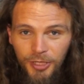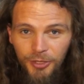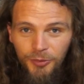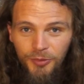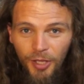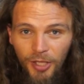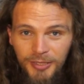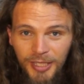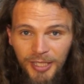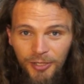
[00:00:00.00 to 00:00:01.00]
to seeing,
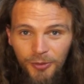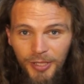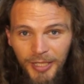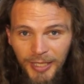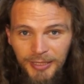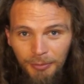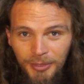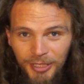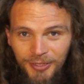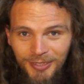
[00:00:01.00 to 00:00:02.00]
seeing you in the next
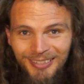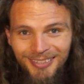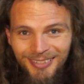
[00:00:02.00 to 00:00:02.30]
episode.